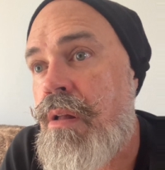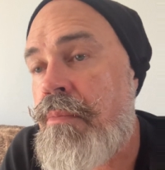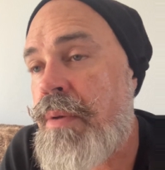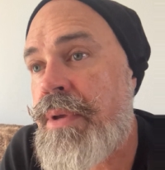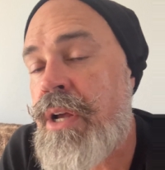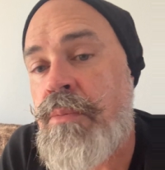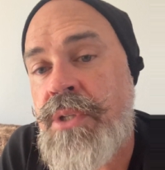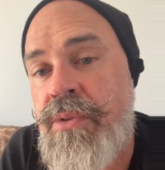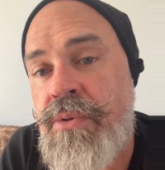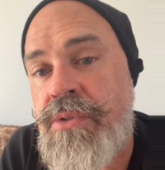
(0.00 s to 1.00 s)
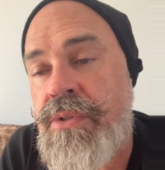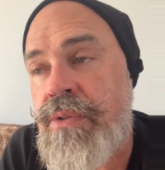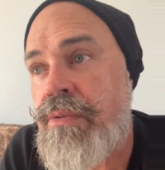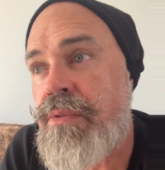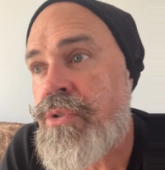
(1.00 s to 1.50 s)
Maybe it helps others
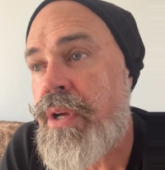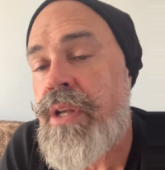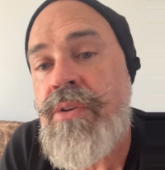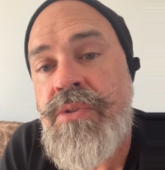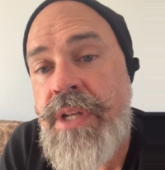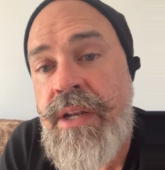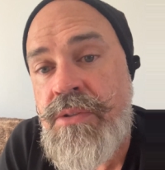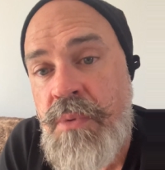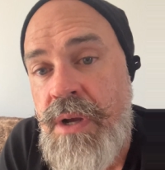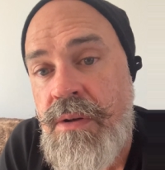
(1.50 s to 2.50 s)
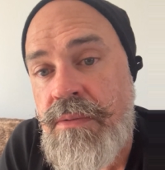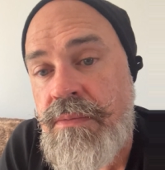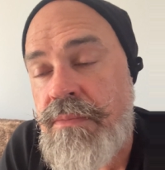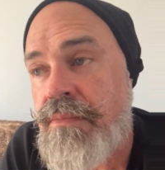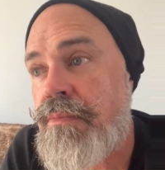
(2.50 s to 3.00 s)
try to understand as well.
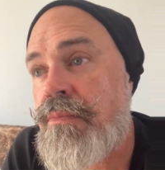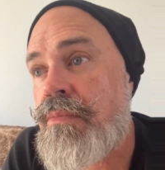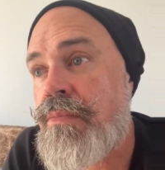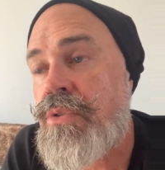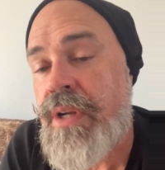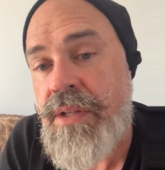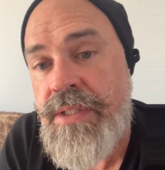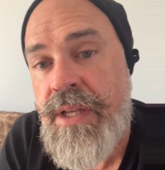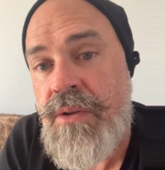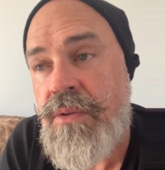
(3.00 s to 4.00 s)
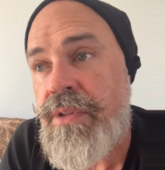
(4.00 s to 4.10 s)
Try to settle